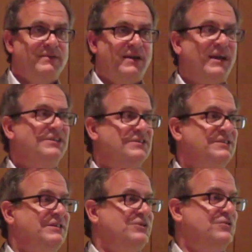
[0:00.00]
I actually
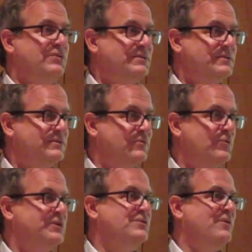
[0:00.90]
teach courses on
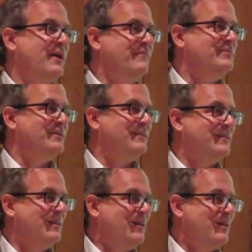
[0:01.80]
witchcraft and